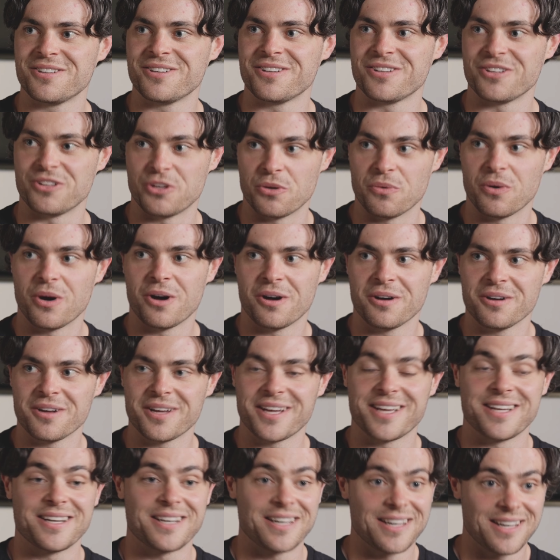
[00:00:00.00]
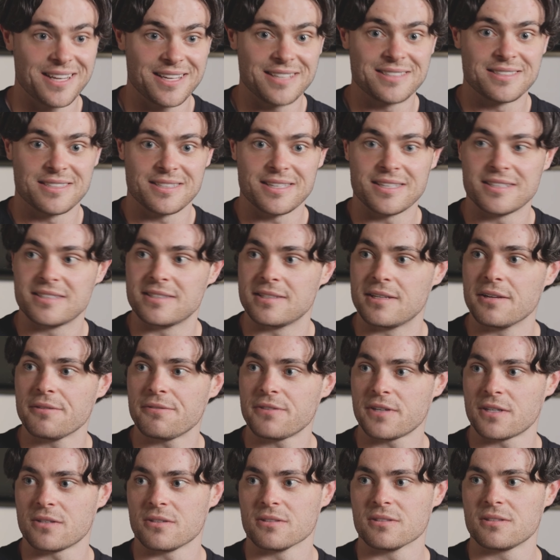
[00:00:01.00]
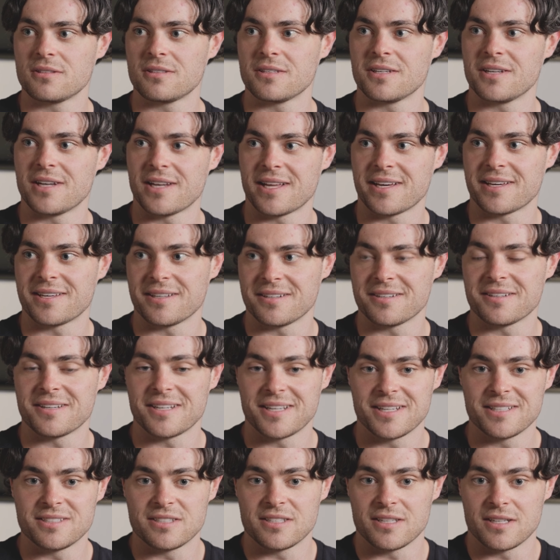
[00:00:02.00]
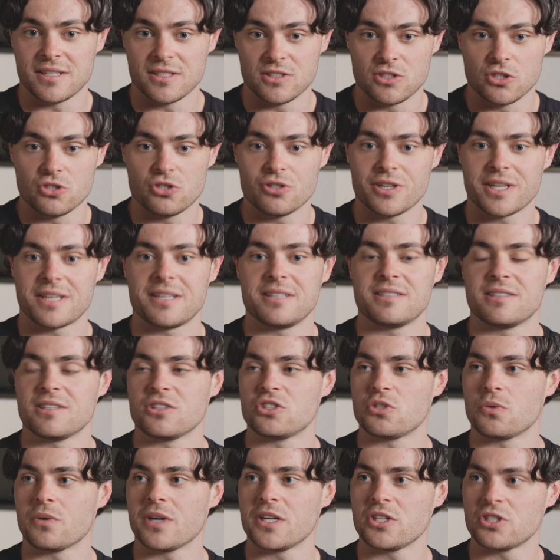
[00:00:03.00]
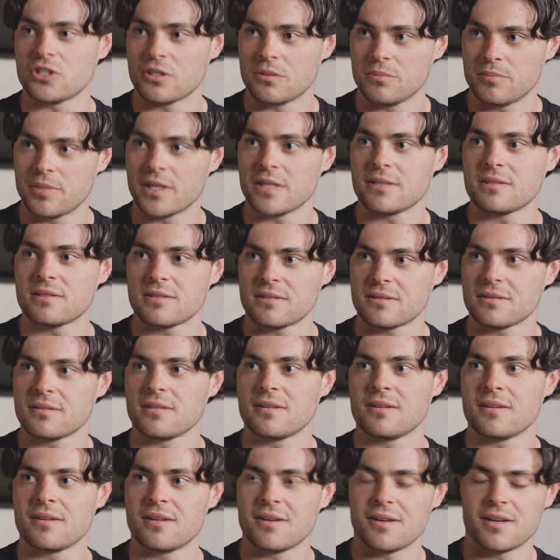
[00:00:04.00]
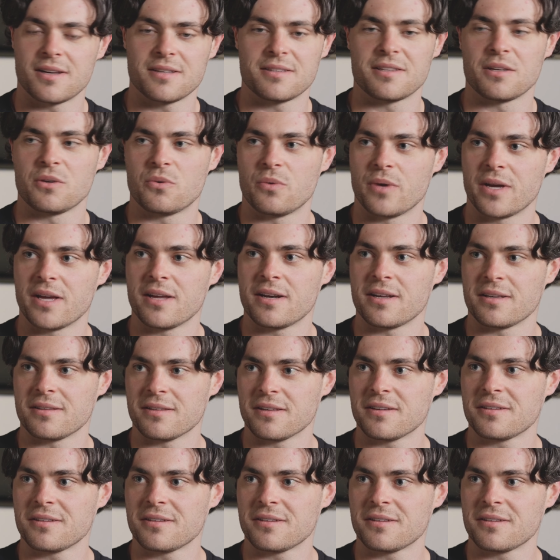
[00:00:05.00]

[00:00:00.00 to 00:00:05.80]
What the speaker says: you are, it's difficult. It's a tricky situation, but I think we're getting there.